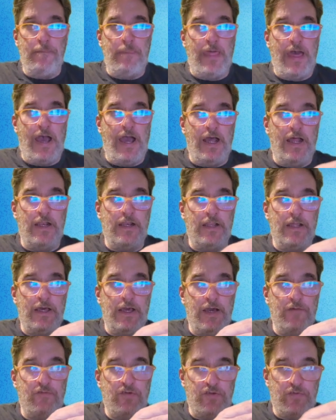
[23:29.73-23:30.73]
and
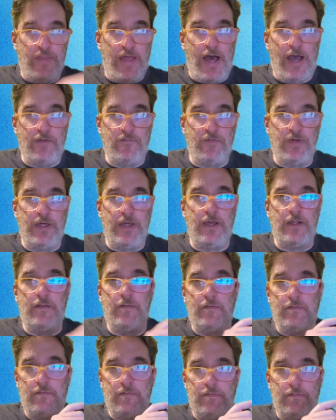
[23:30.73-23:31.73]
if it's not
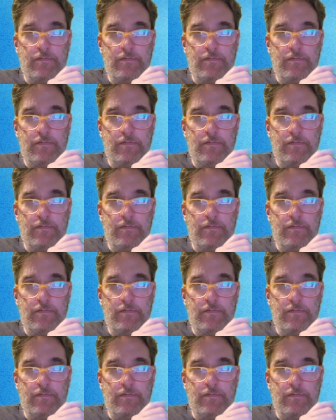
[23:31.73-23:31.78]
vegan,